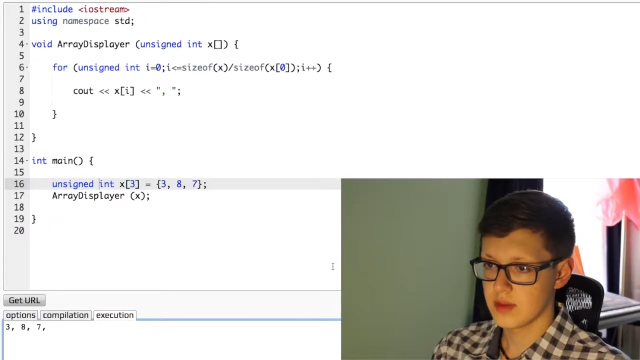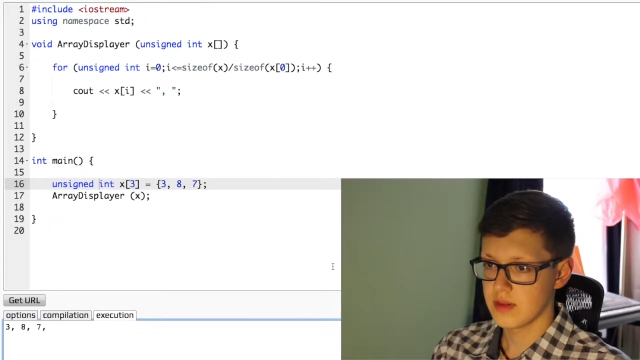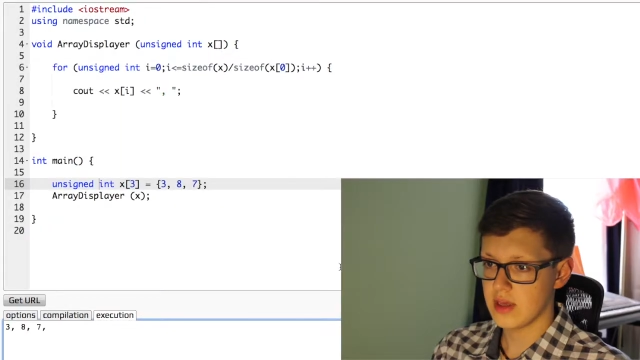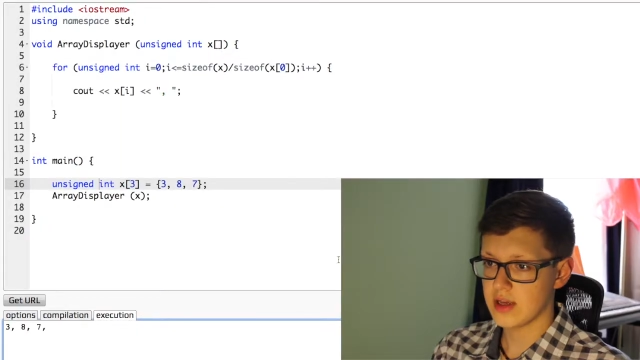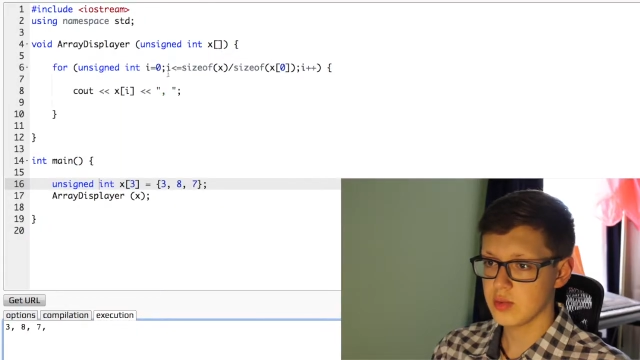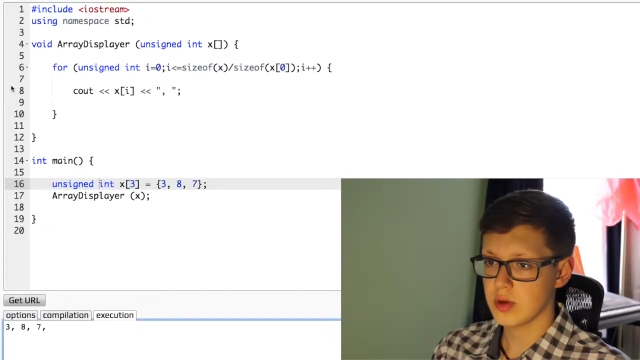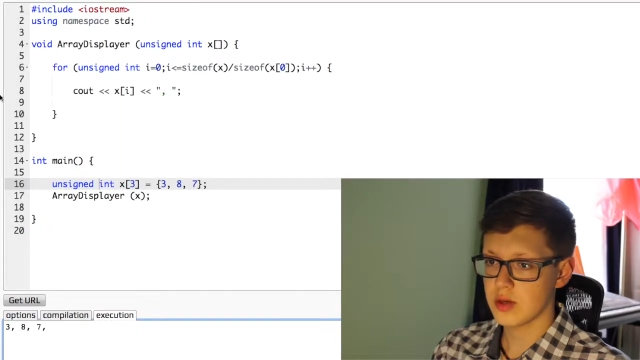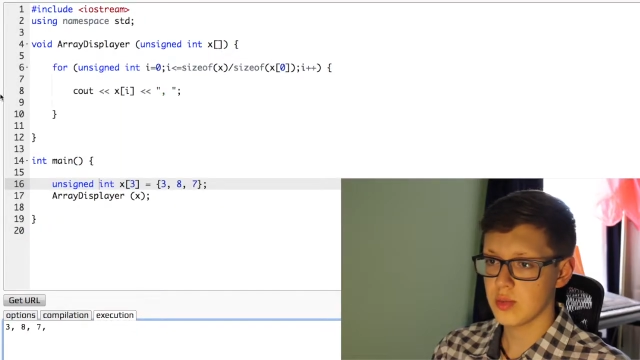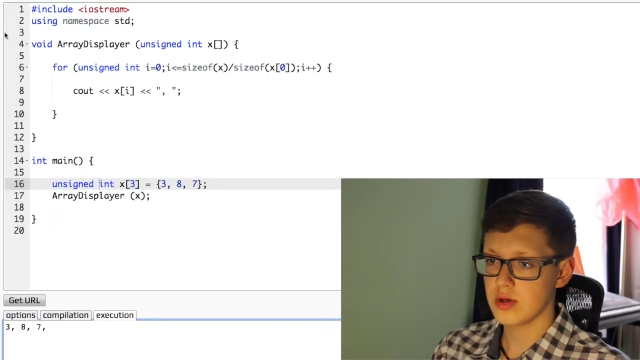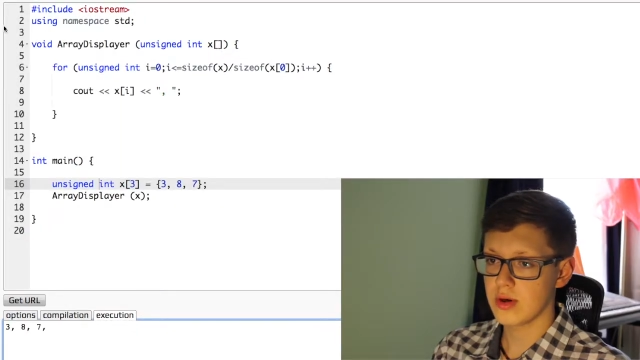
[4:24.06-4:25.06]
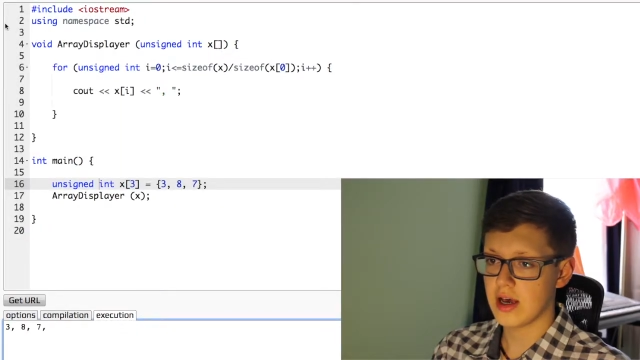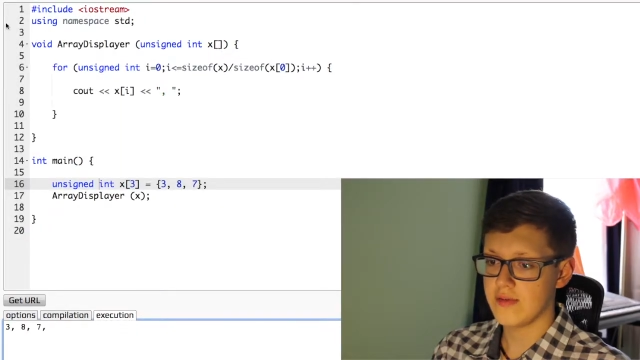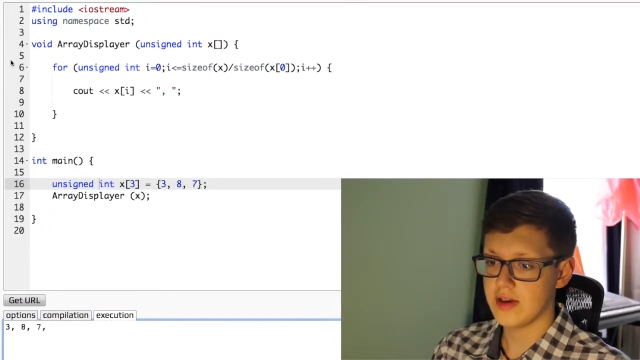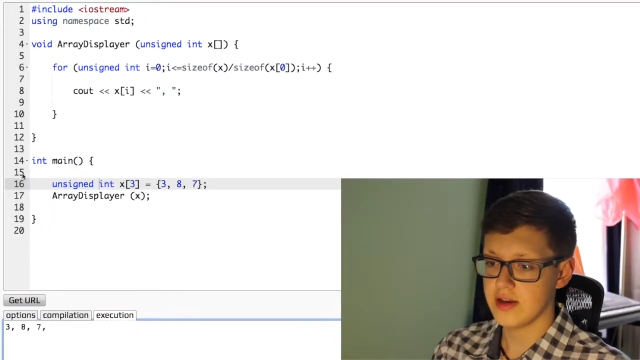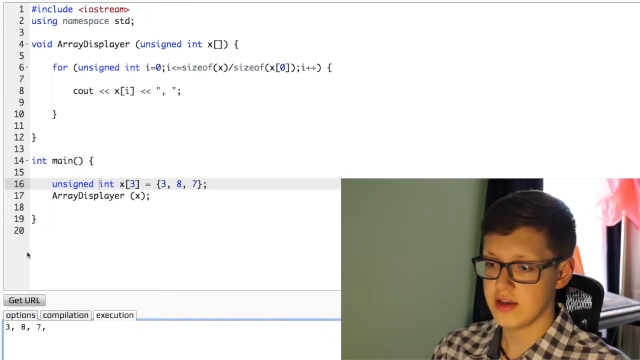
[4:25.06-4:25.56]
That way we don't
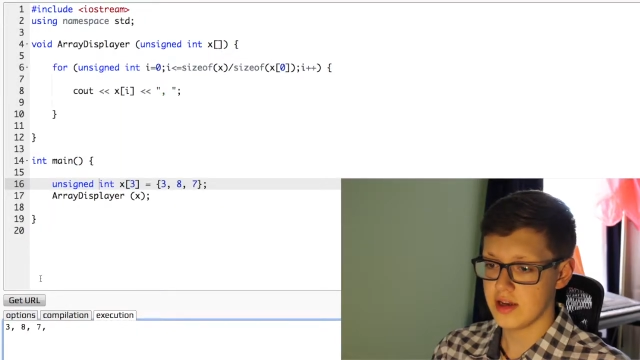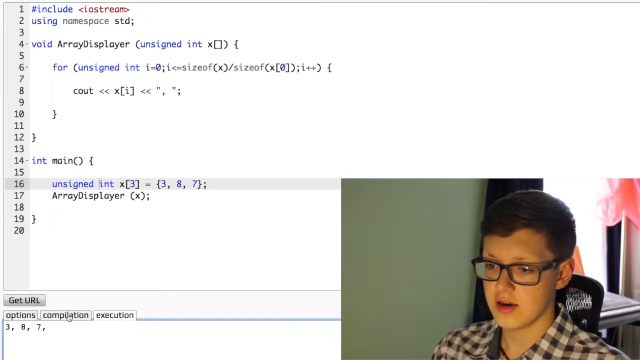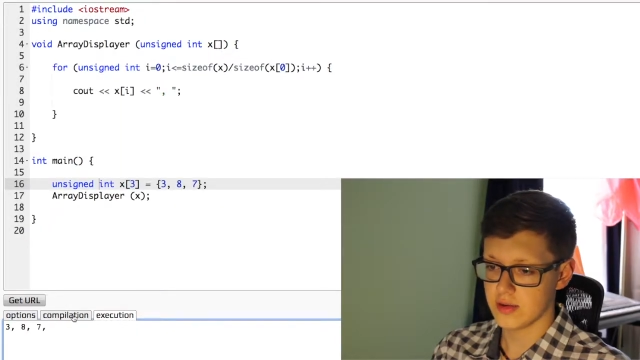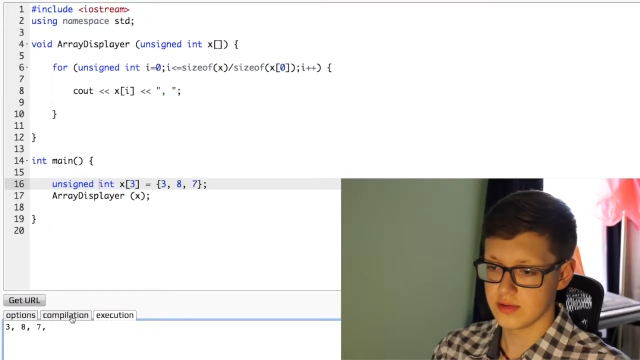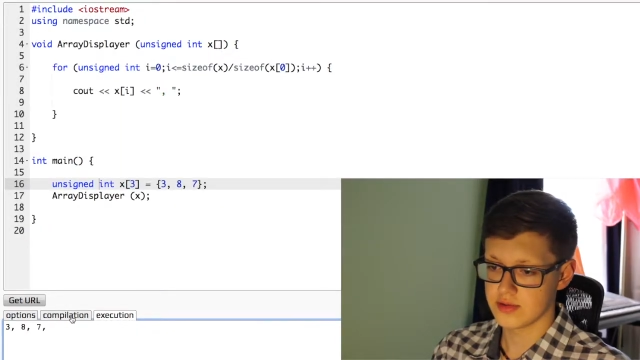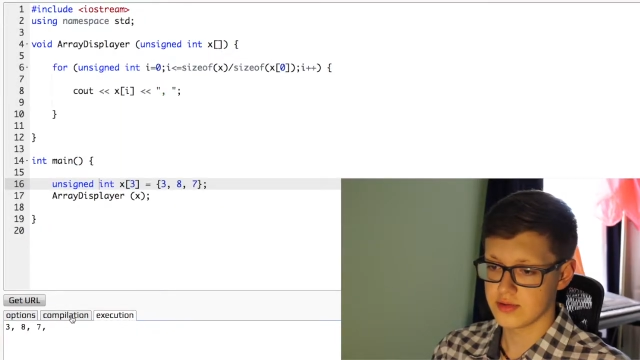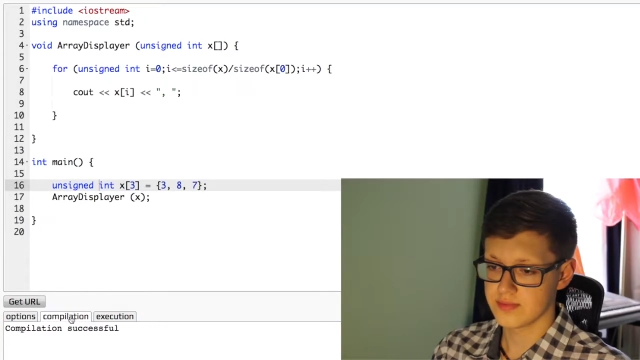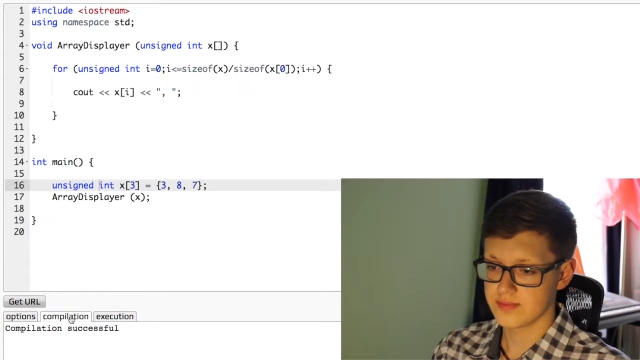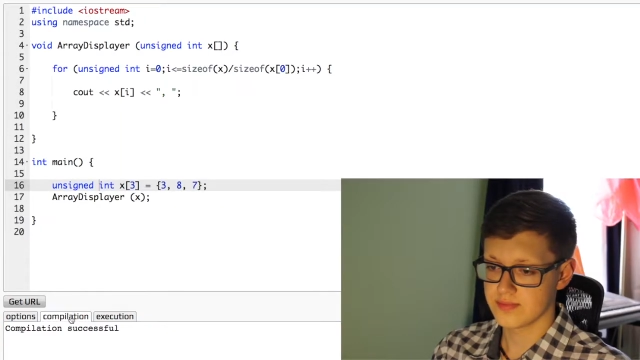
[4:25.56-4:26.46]
have any errors.